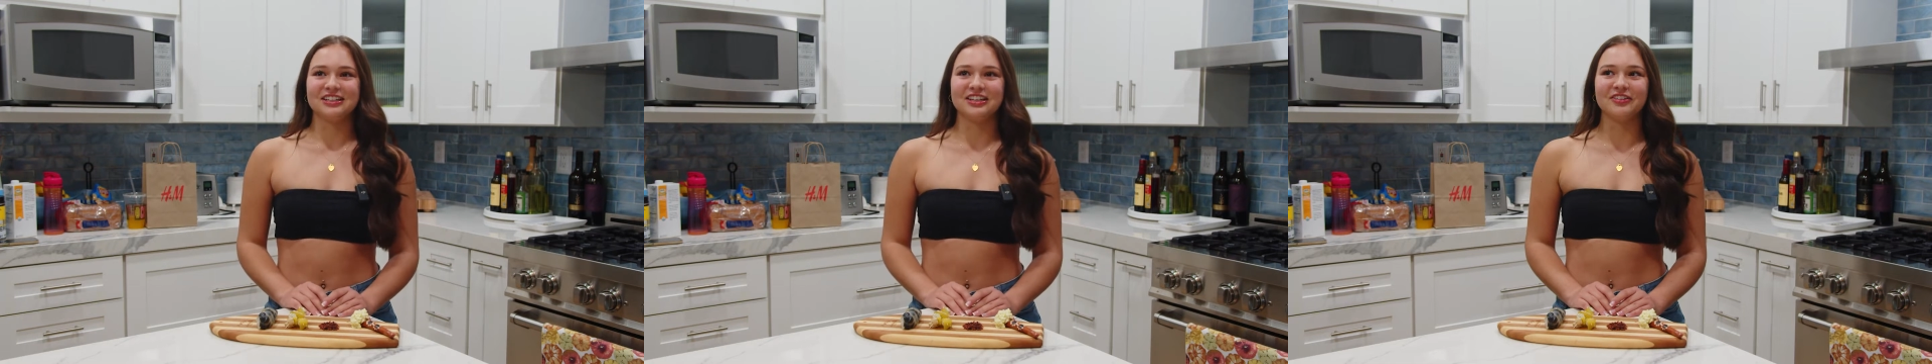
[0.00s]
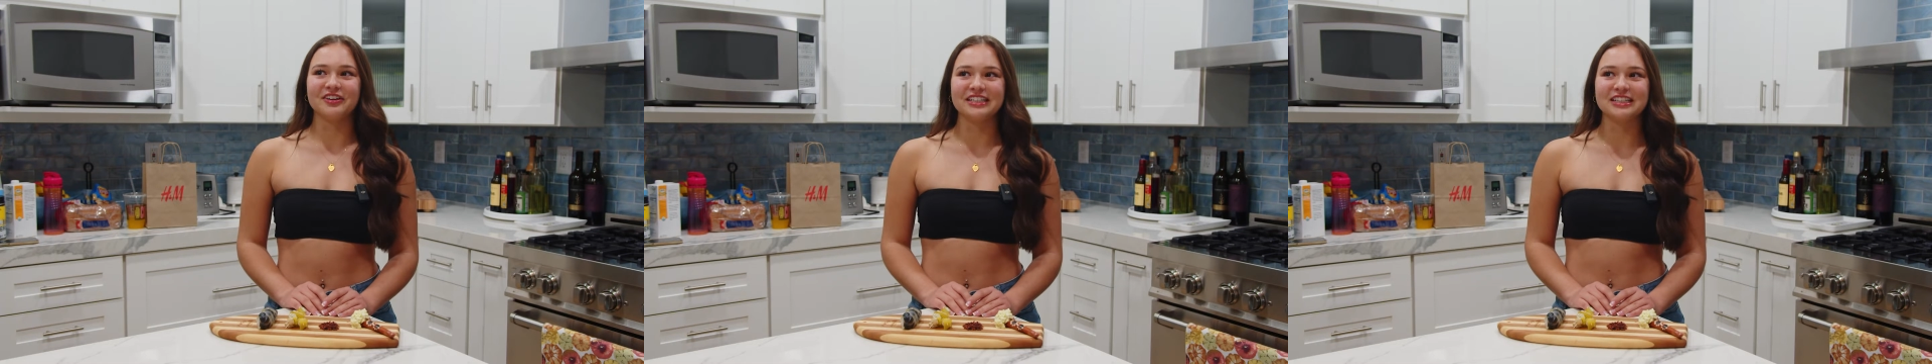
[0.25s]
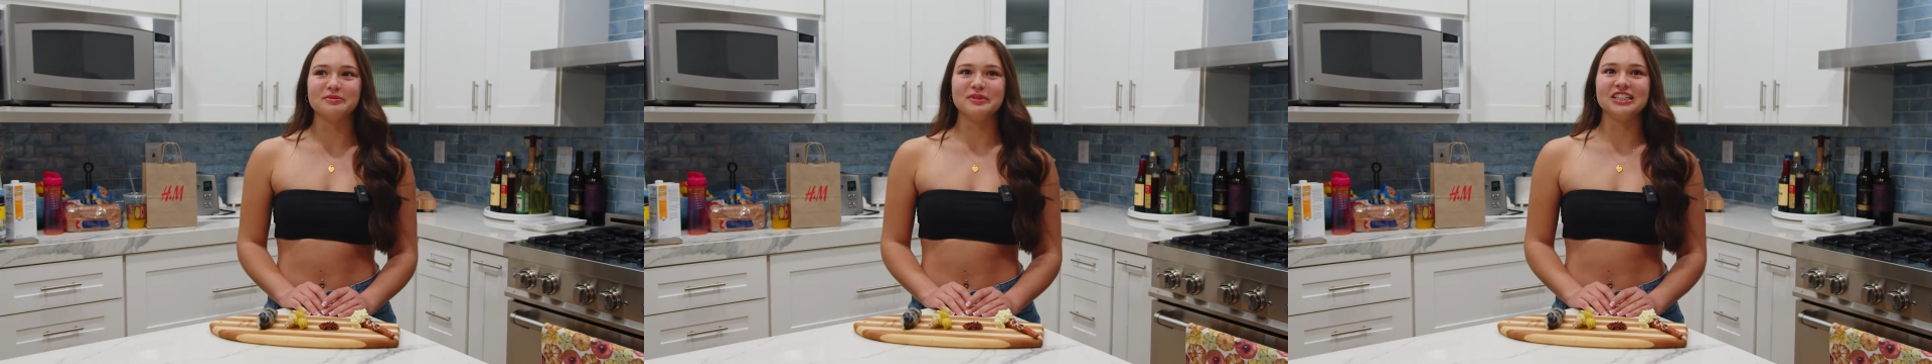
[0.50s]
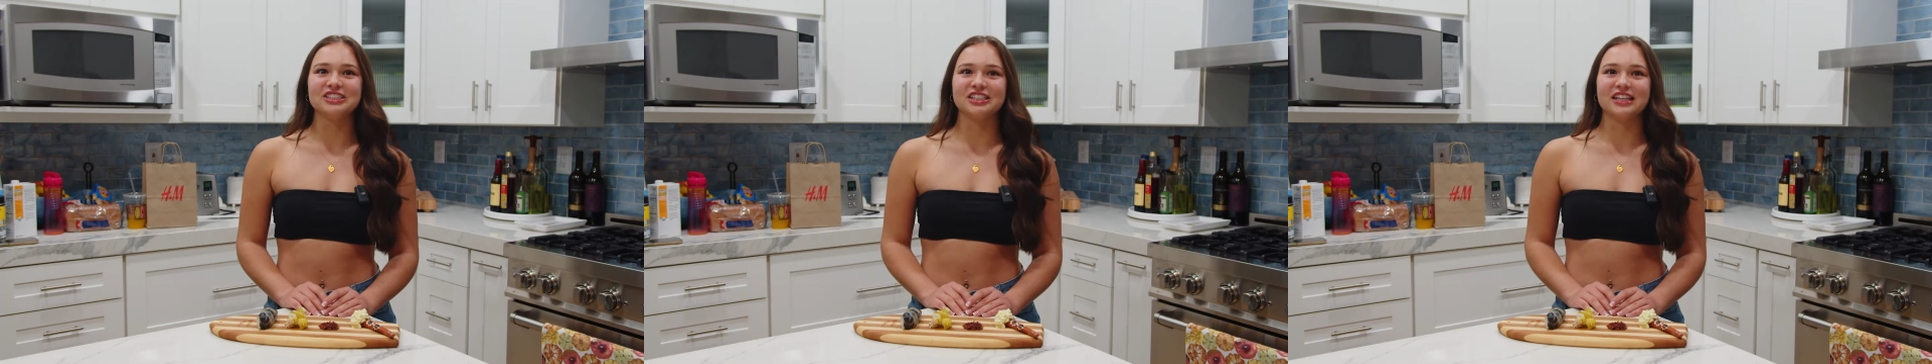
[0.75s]
going to the
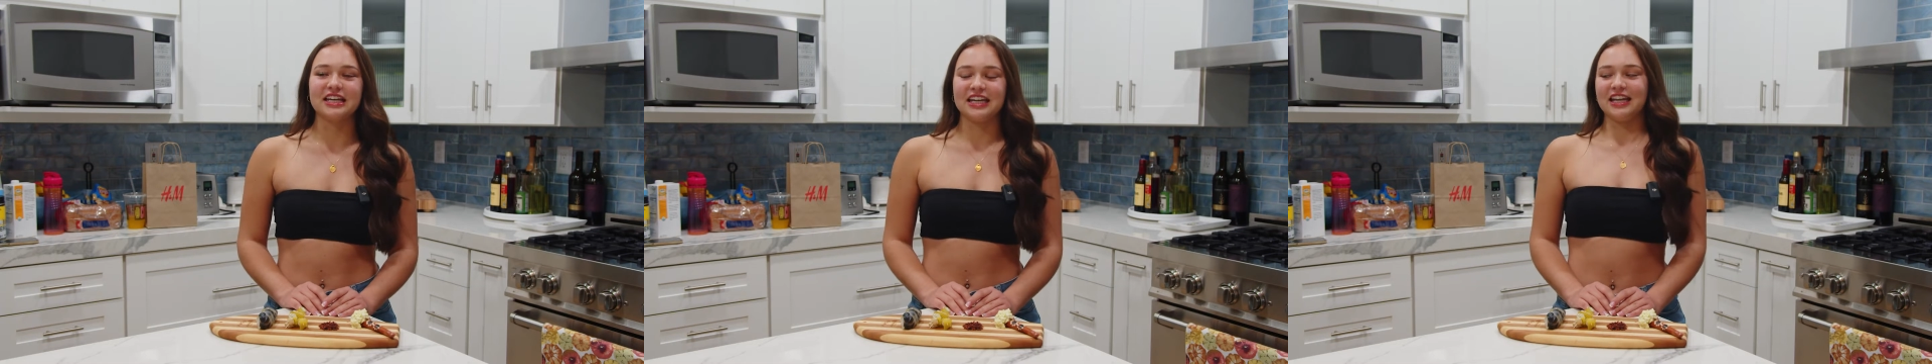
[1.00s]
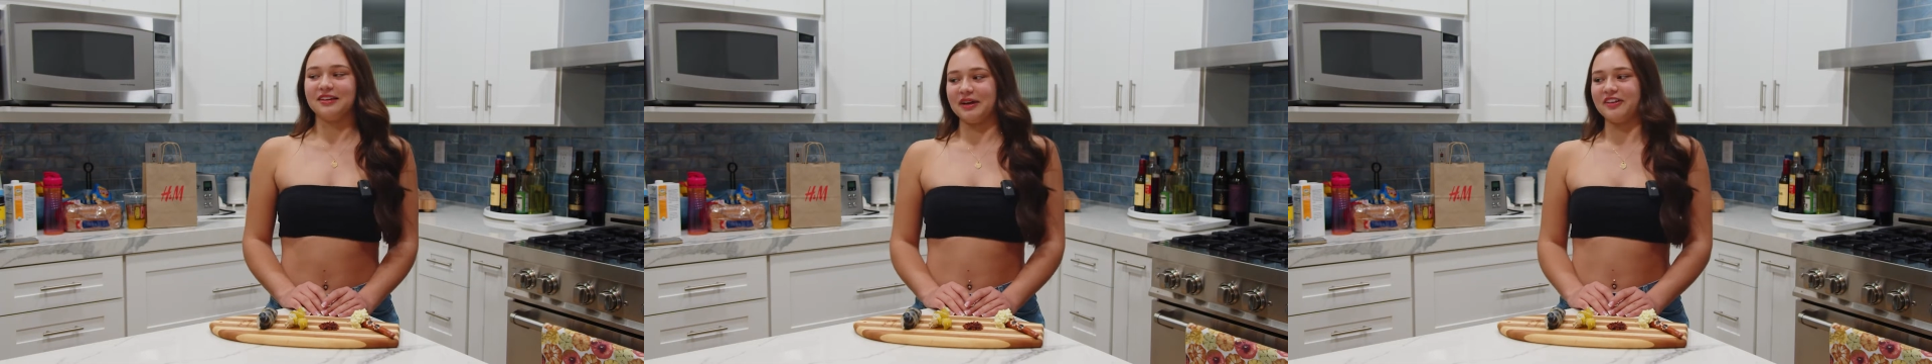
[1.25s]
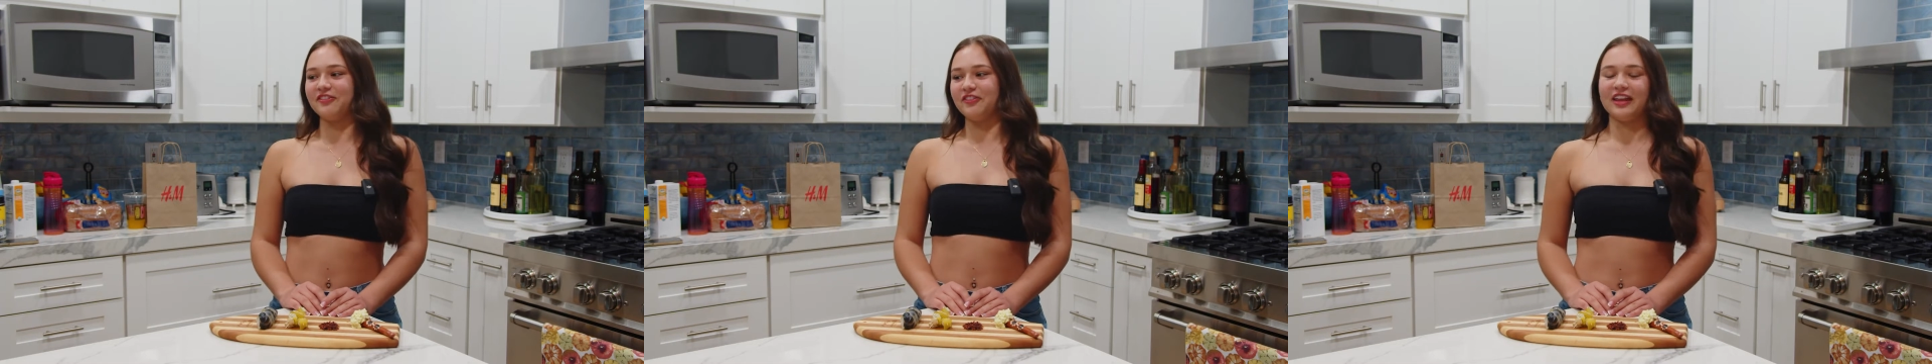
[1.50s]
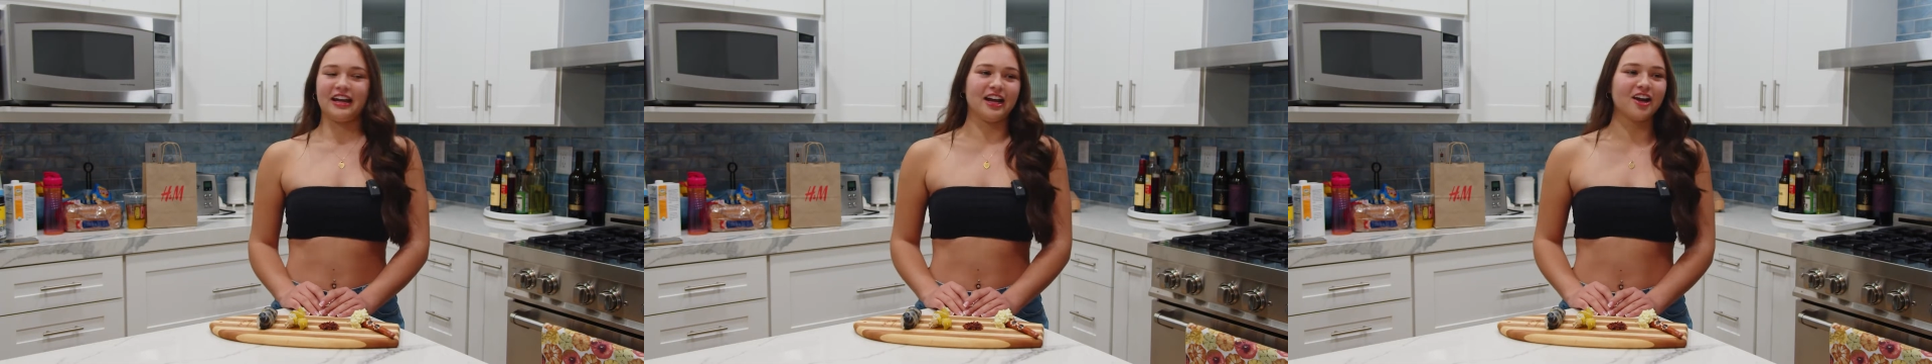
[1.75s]
beach and like getting my,
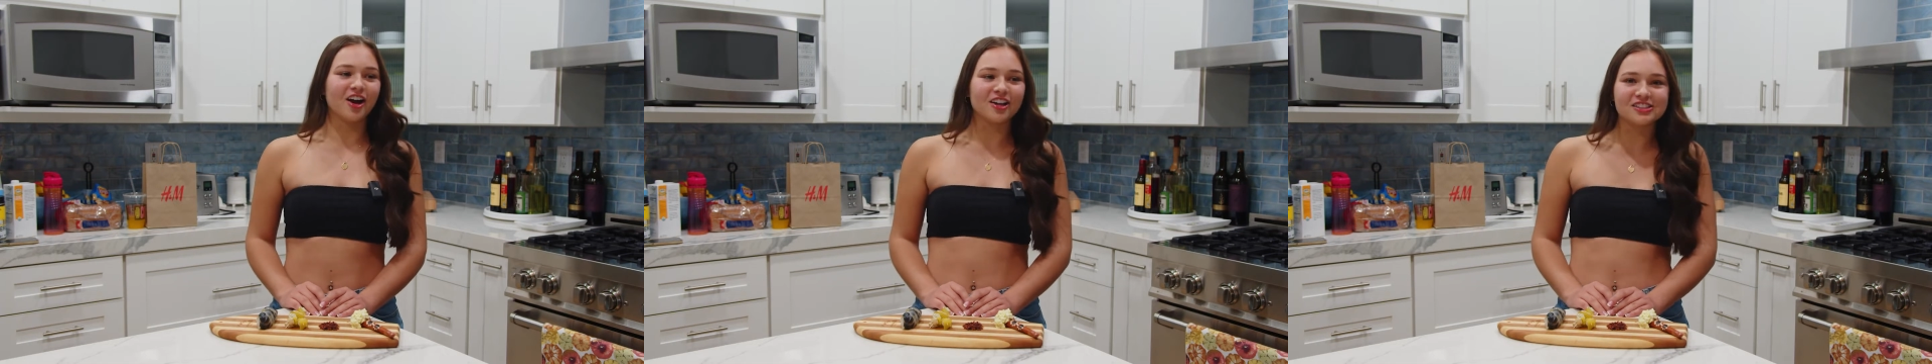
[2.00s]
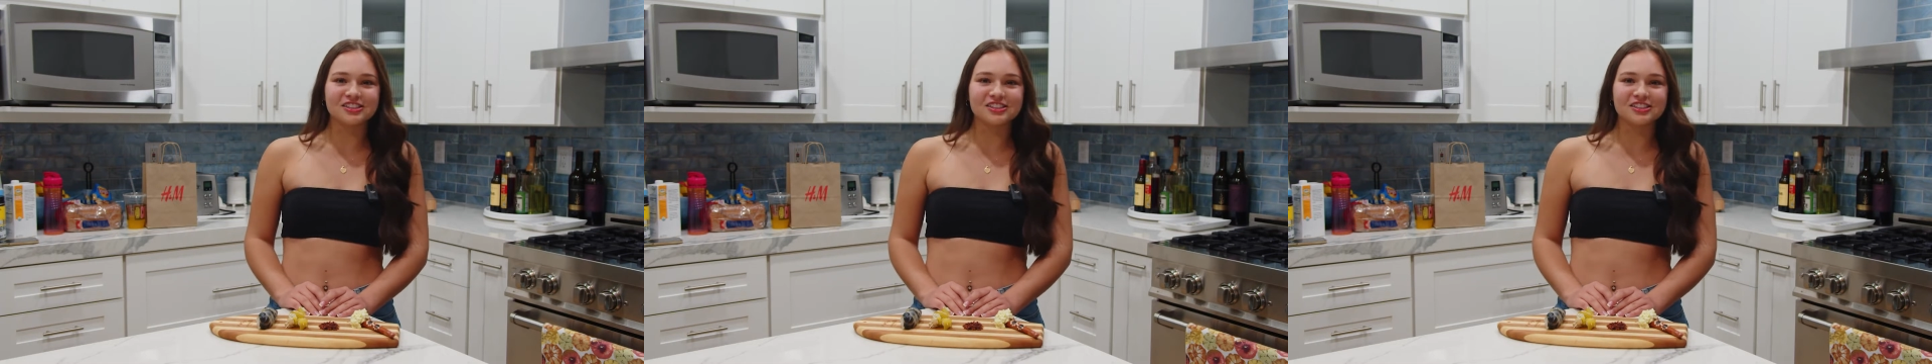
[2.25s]
like I got